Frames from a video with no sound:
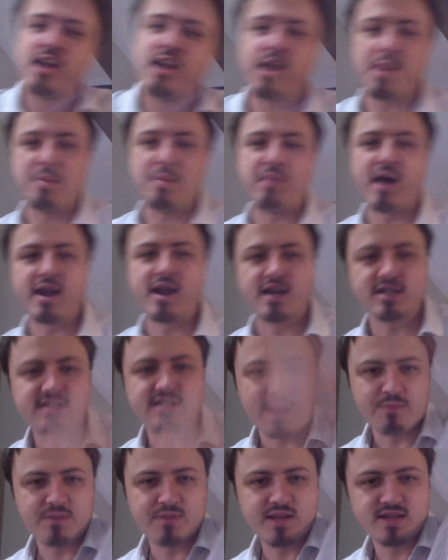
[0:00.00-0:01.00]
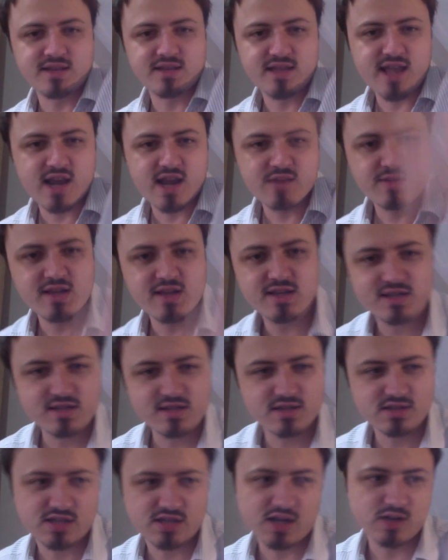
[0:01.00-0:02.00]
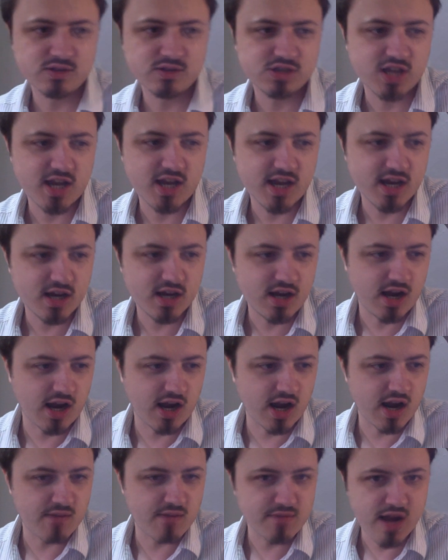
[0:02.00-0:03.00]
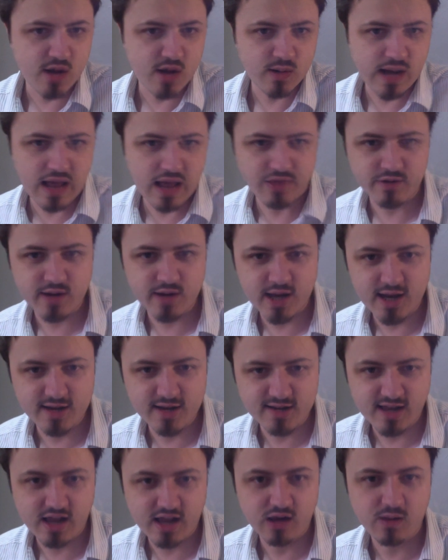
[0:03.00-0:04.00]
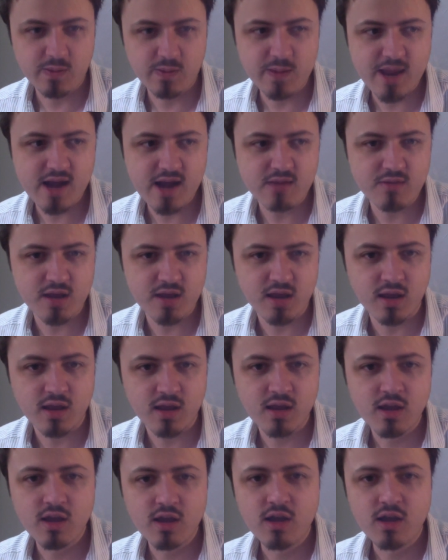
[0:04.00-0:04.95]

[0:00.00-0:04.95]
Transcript: And the biker's up in the enemy zone saying, I am now gathering intel on the enemy.